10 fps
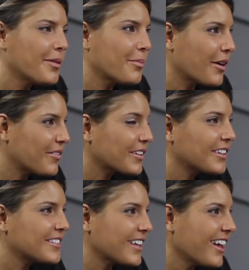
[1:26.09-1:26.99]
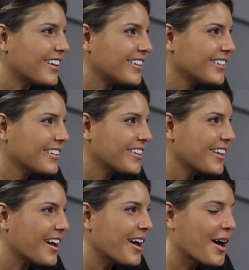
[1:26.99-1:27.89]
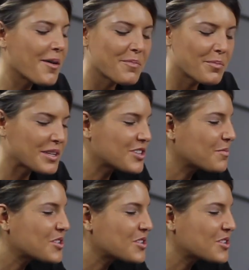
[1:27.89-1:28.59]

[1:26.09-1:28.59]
Perfectly said. But